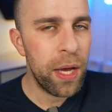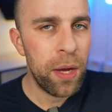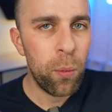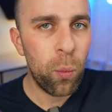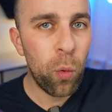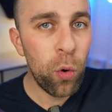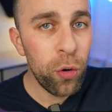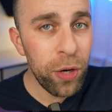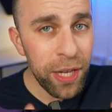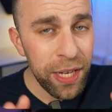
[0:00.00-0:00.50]

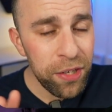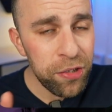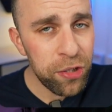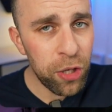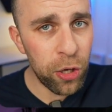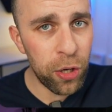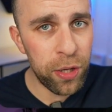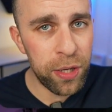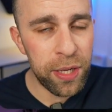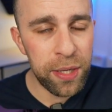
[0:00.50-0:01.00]
What is
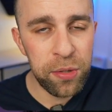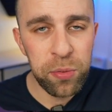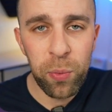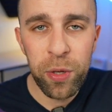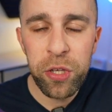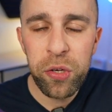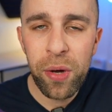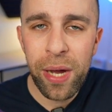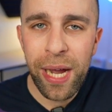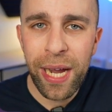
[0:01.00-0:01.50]
good is
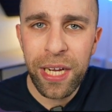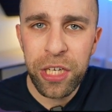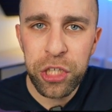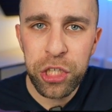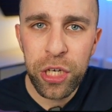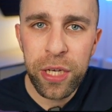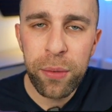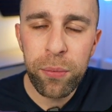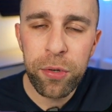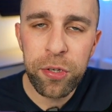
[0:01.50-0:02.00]
when you're
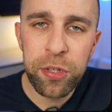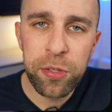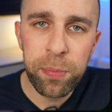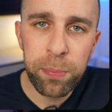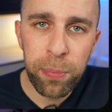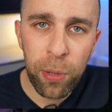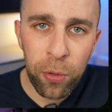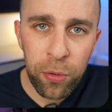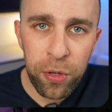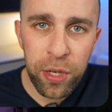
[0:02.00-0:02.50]
actually
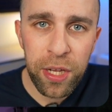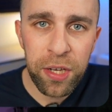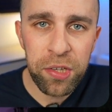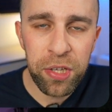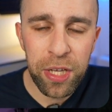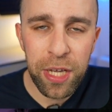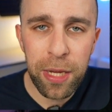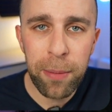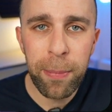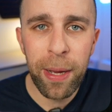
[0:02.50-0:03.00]
responding
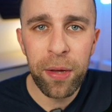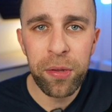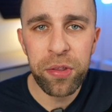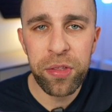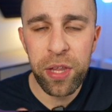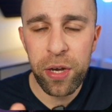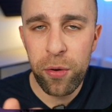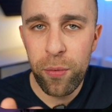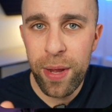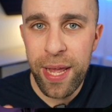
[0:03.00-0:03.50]
to
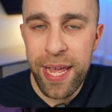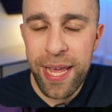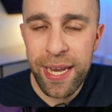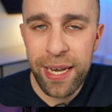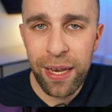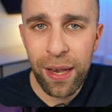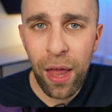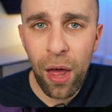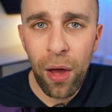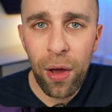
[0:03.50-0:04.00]
emails that are
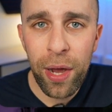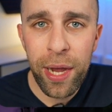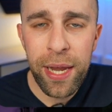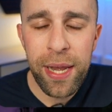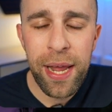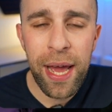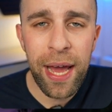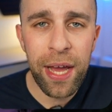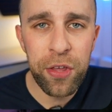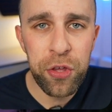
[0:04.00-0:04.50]
in
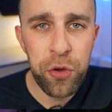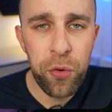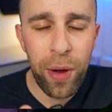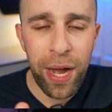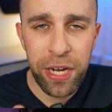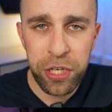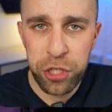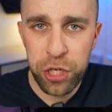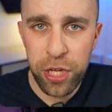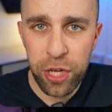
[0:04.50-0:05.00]
line and
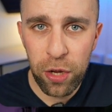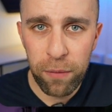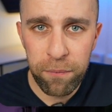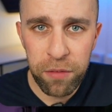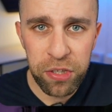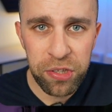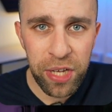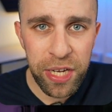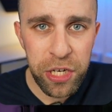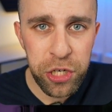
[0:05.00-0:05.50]
you're actually
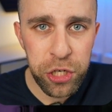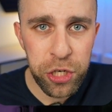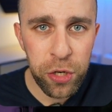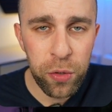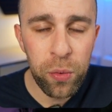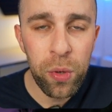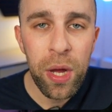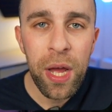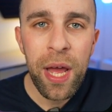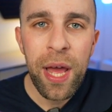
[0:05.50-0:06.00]

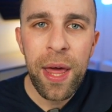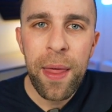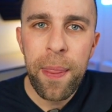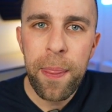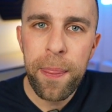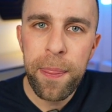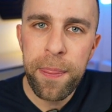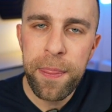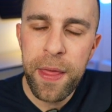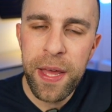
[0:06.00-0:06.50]
conversational,
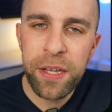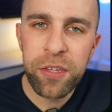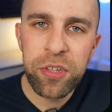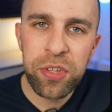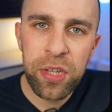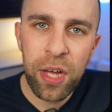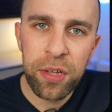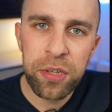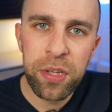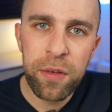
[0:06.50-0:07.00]

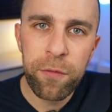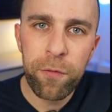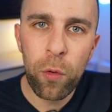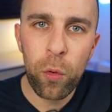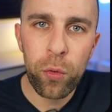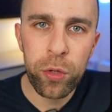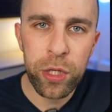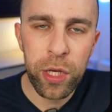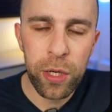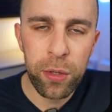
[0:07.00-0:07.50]
this does it
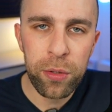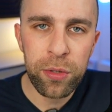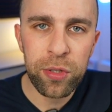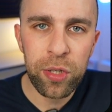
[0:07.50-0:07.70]
for you.